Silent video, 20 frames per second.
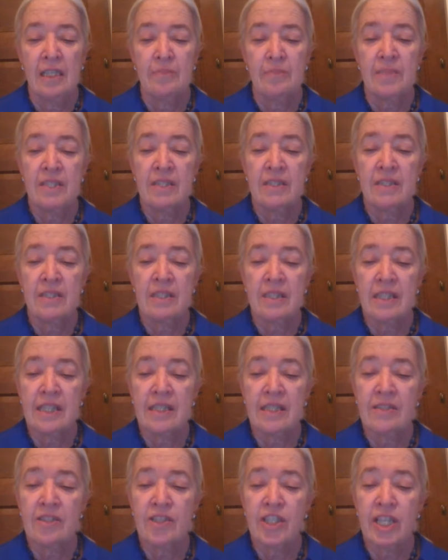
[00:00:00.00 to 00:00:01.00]
Mrs.
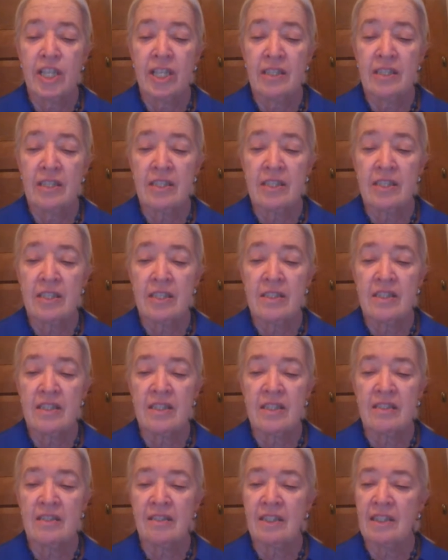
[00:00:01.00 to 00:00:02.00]
Slade's jealousy
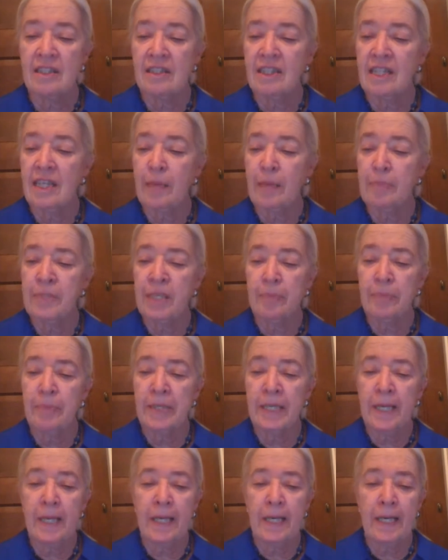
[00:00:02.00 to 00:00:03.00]
suddenly leapt up
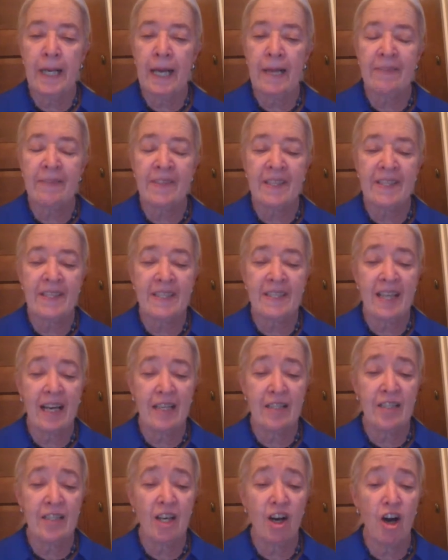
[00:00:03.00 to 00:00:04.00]
again at the
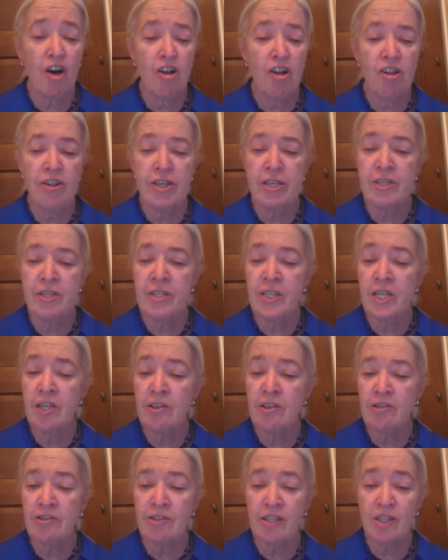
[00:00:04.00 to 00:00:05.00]
sight. All these
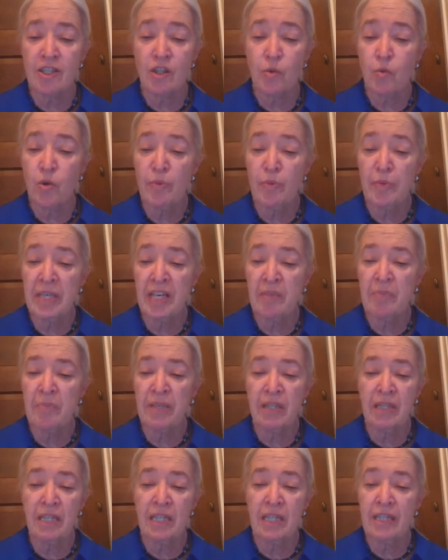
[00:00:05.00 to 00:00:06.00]
years, the woman had
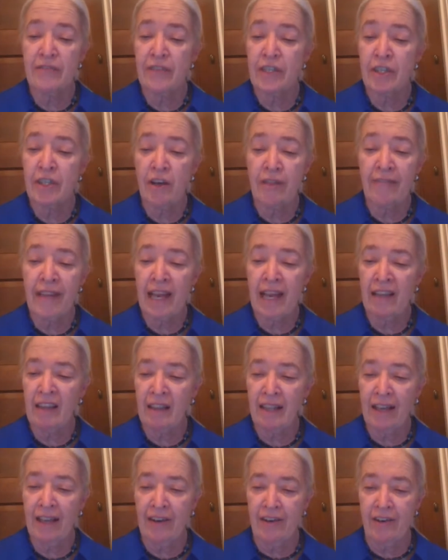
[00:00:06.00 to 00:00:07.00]
been living on that
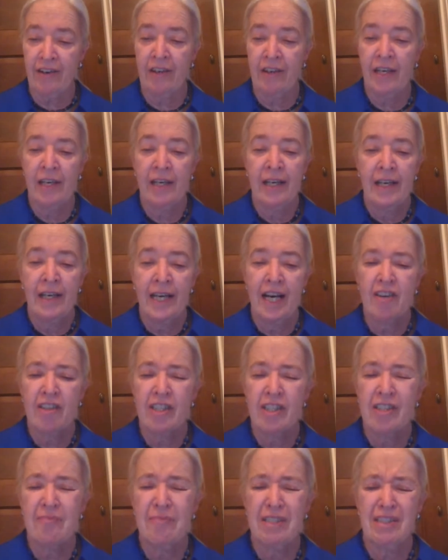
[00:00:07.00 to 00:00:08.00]
letter. How
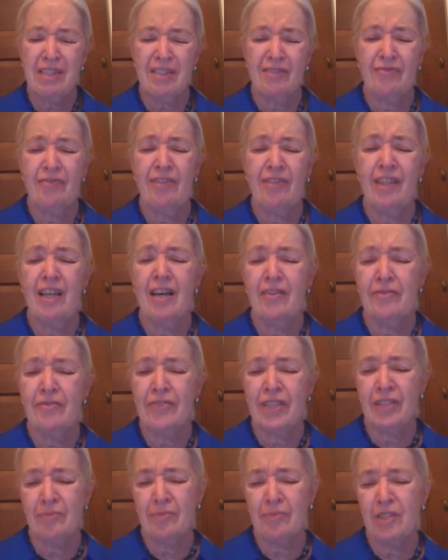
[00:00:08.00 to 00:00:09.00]
she must have
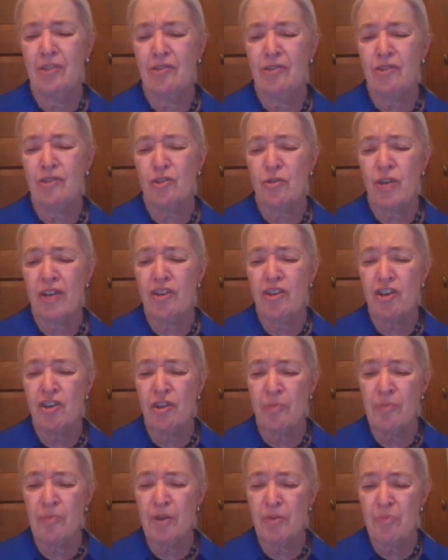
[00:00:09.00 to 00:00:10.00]
loved him to treasure
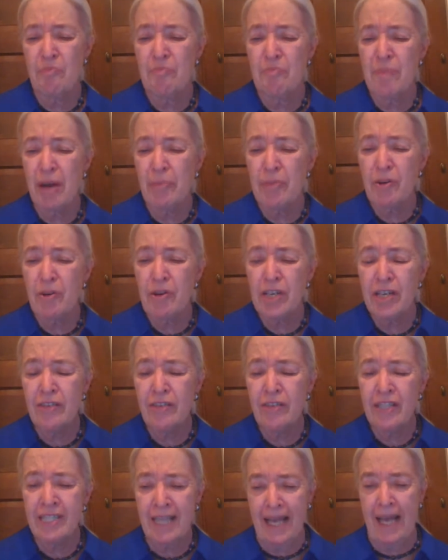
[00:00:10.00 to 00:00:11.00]
the mere memory
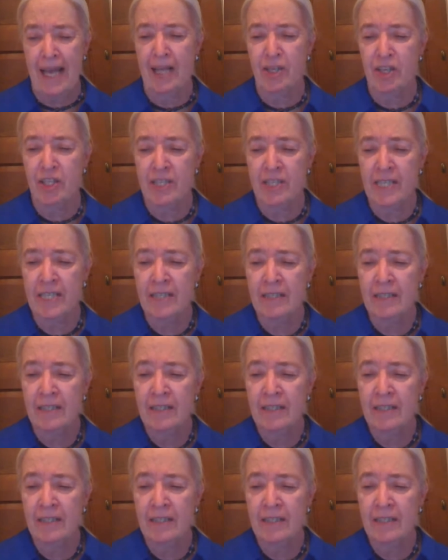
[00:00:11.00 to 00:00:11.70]
of its ashes.